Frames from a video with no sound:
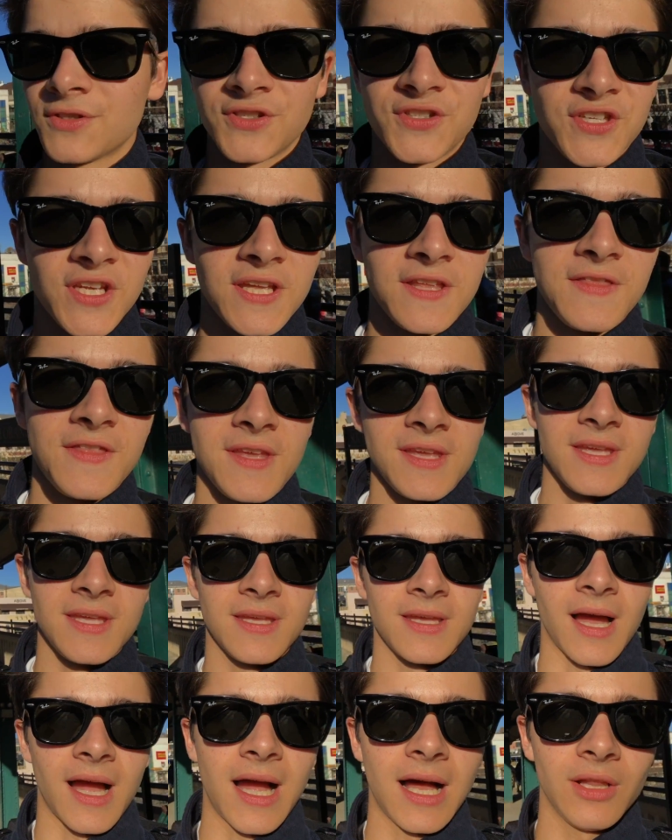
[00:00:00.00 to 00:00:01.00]
see
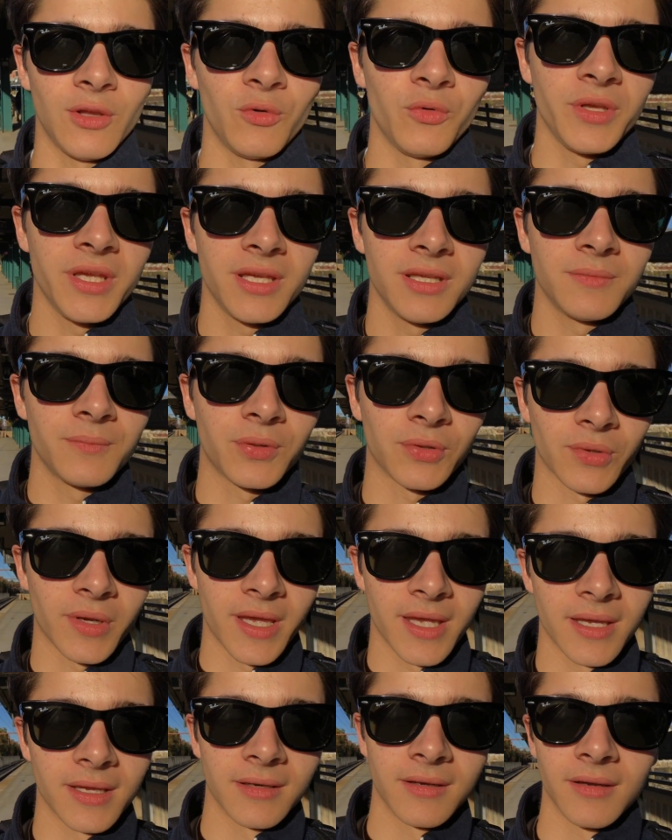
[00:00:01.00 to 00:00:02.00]
the Halloween
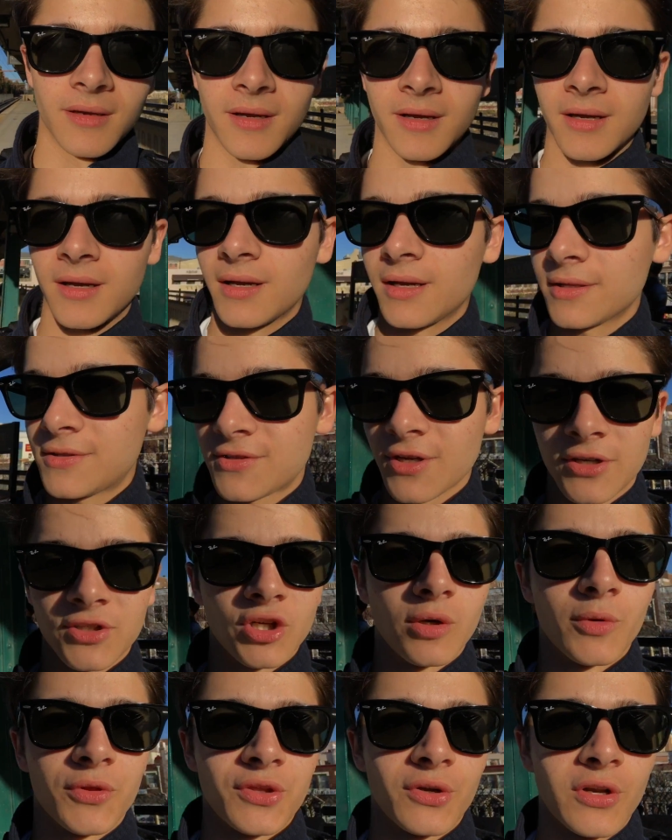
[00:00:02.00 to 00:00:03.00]
parade. Uh, it's
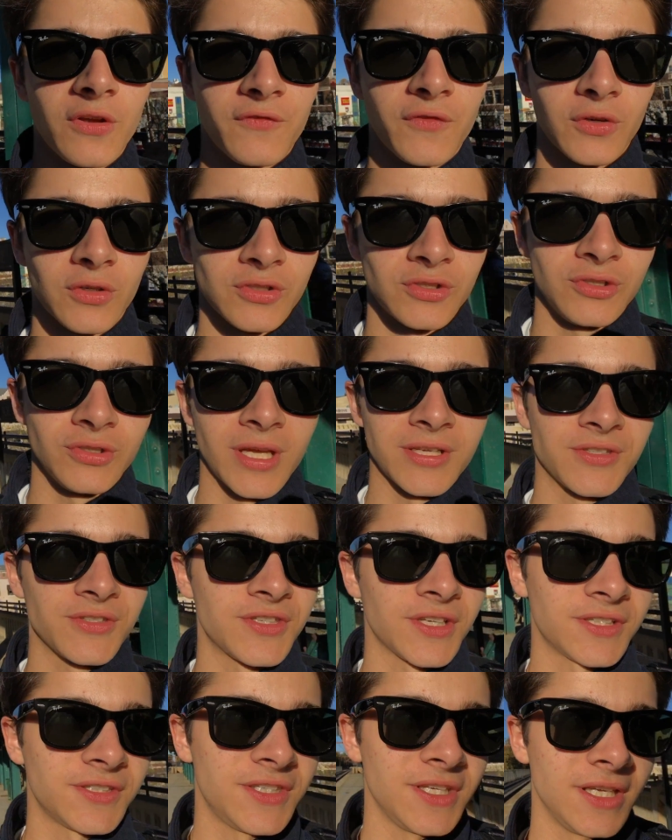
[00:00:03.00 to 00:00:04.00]
October 31st,
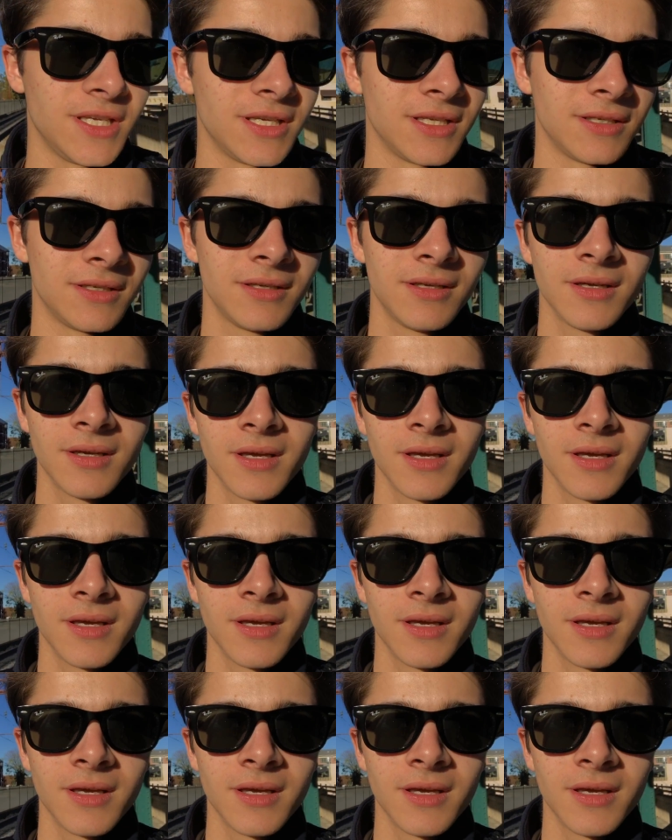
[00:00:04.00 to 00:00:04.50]
2016